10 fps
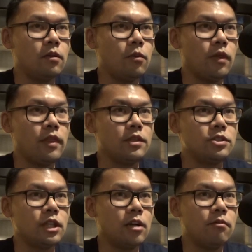with this
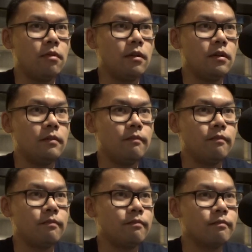job,
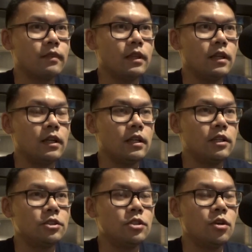
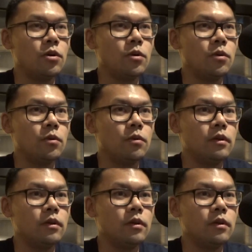there's no